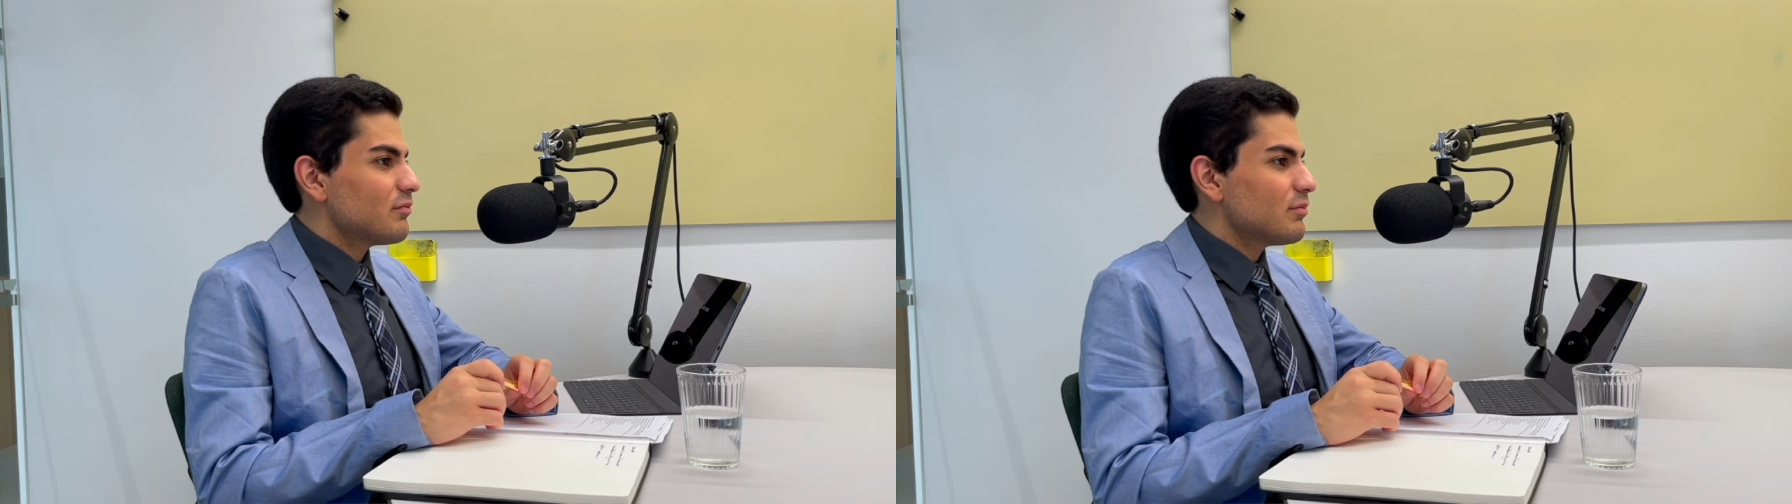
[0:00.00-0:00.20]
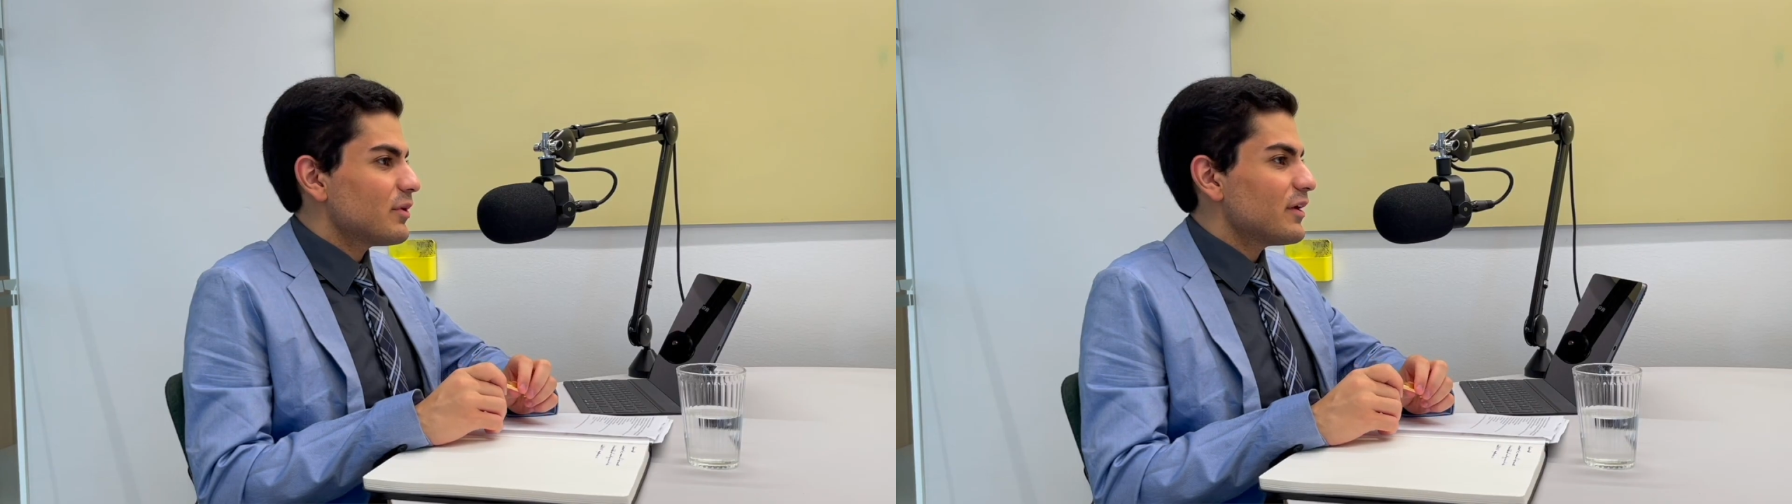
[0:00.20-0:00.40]

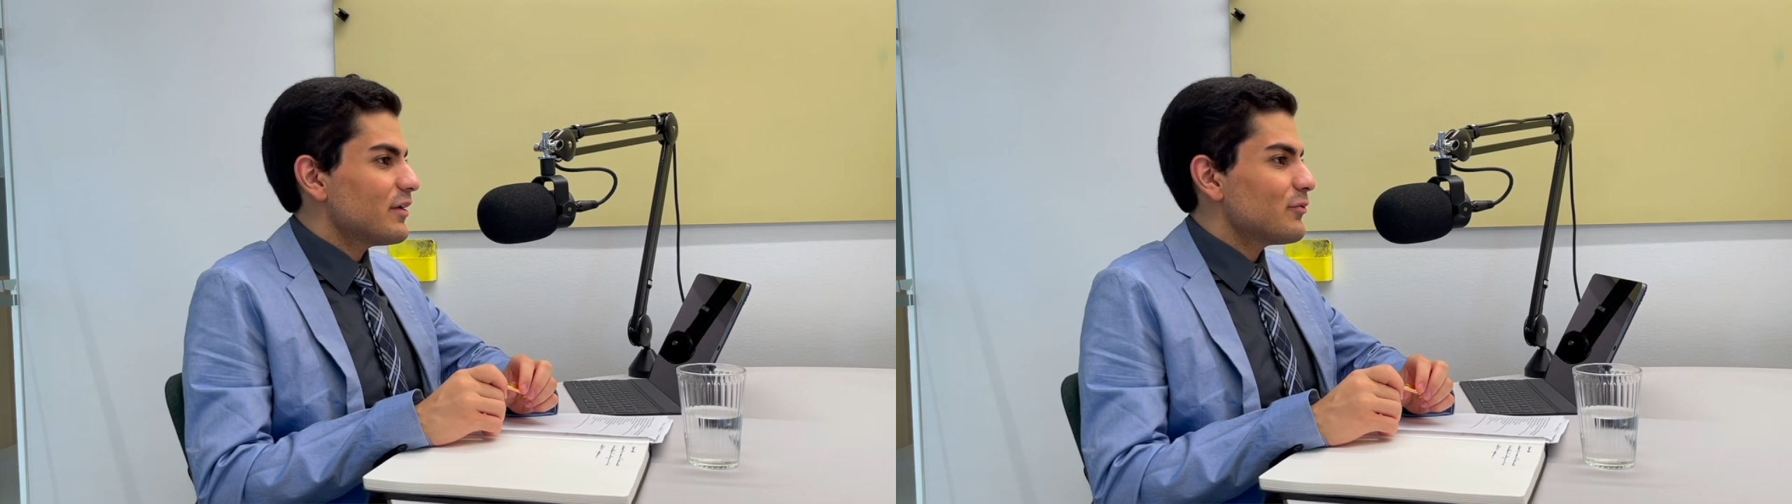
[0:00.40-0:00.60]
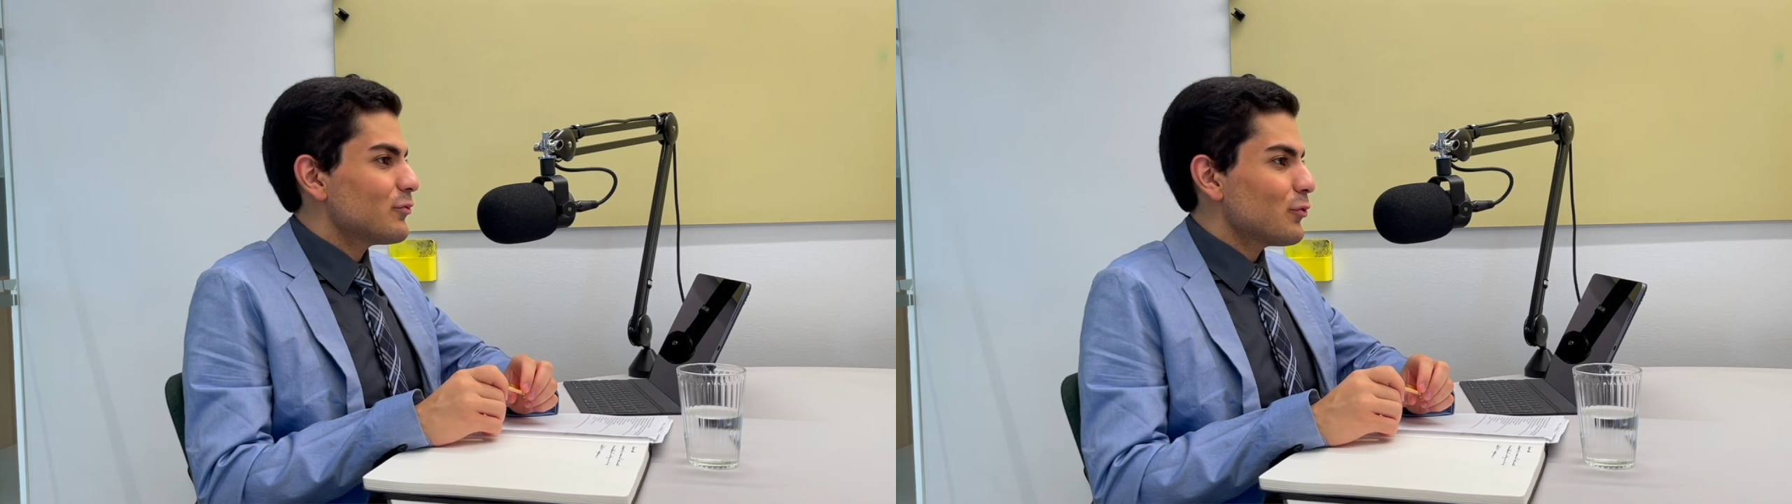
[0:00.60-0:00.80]
play a
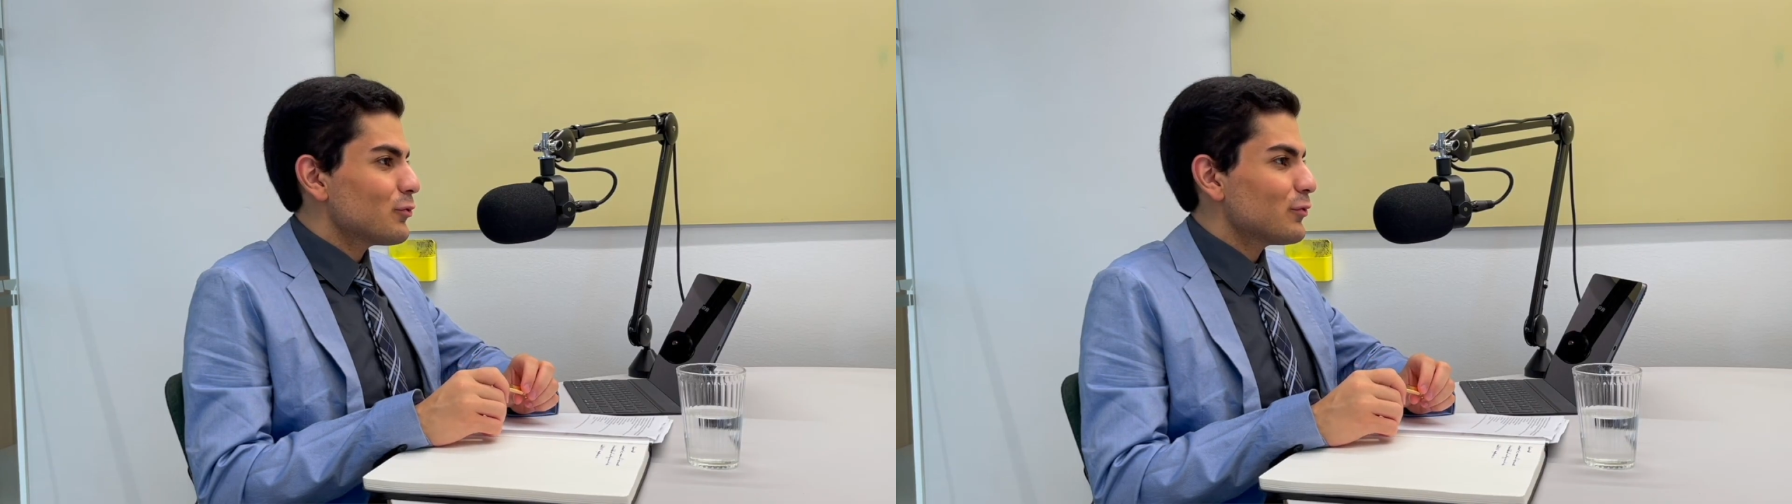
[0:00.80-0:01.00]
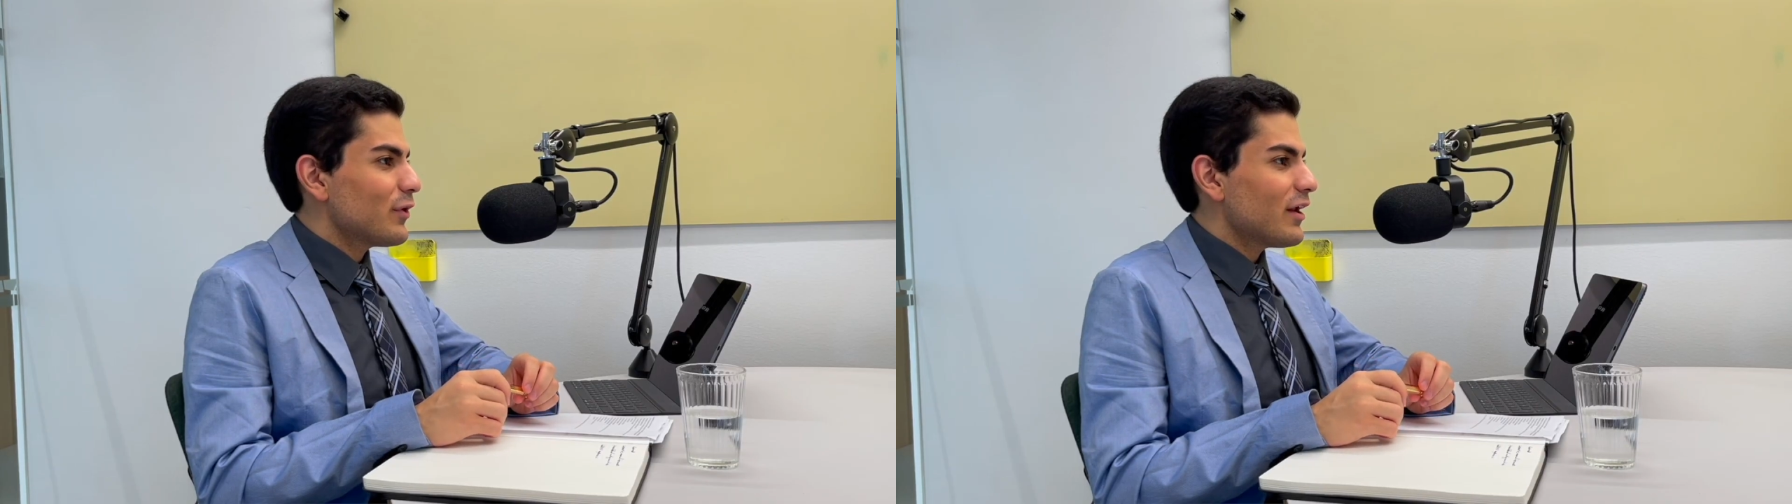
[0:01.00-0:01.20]

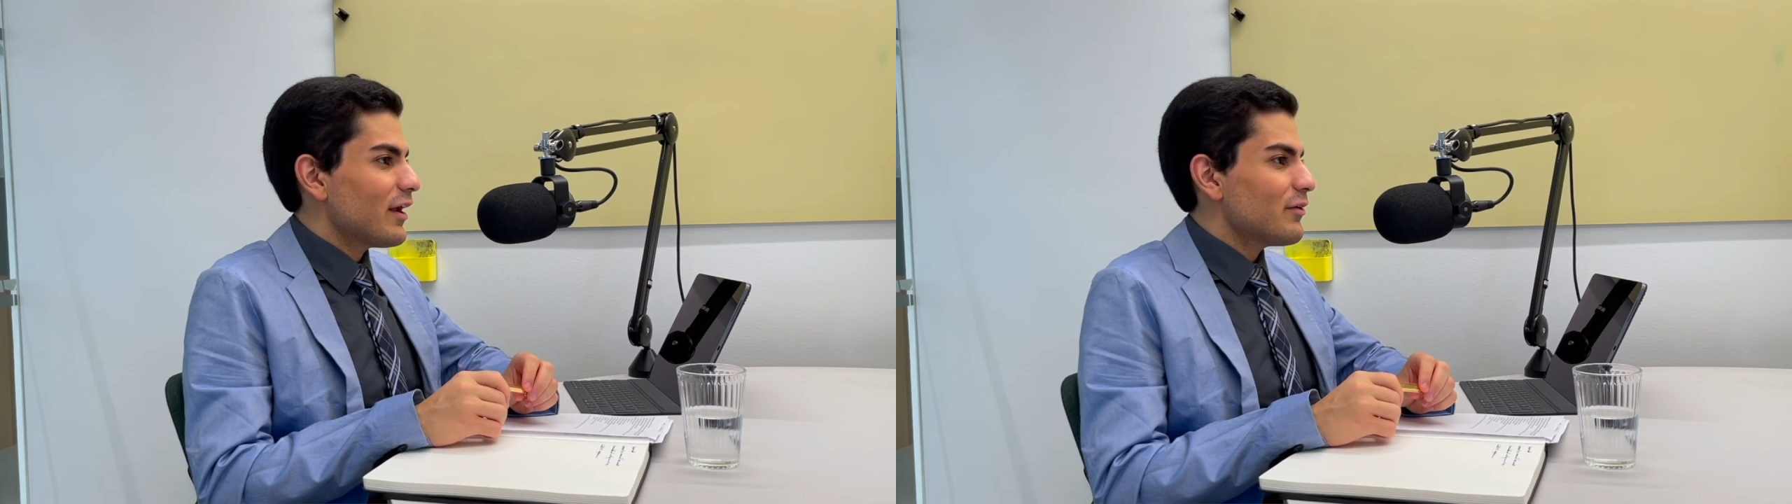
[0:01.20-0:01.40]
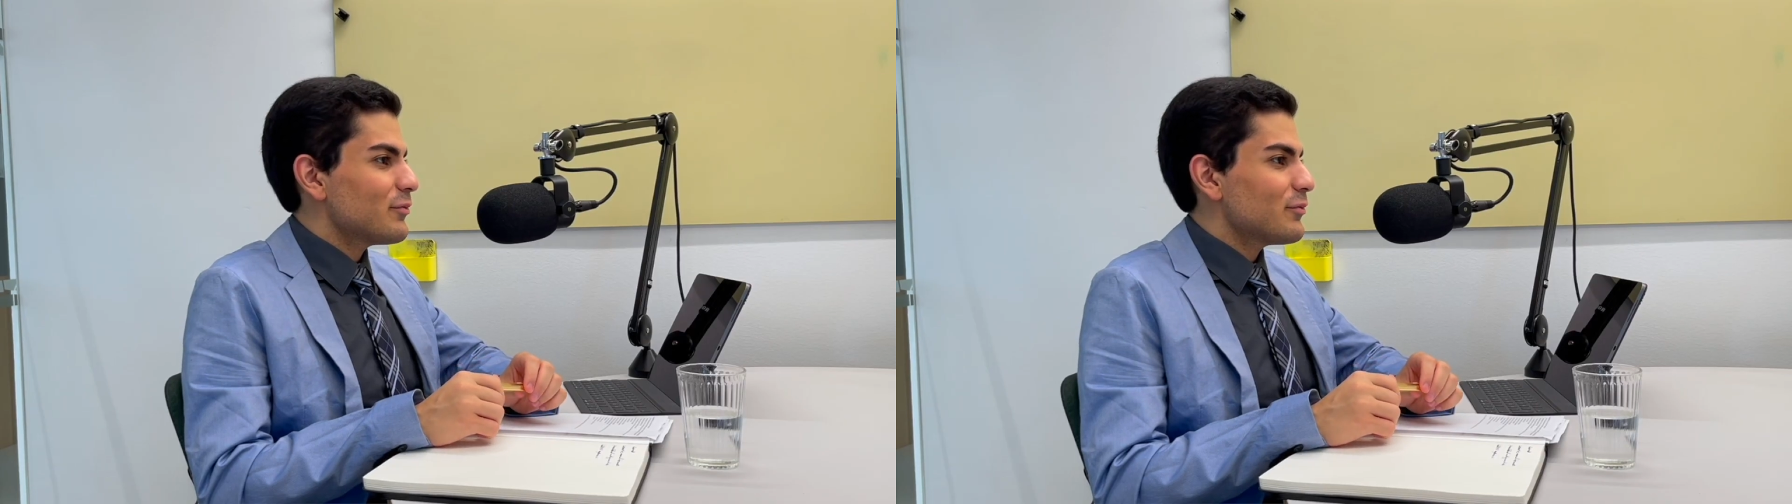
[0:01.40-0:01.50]
role and how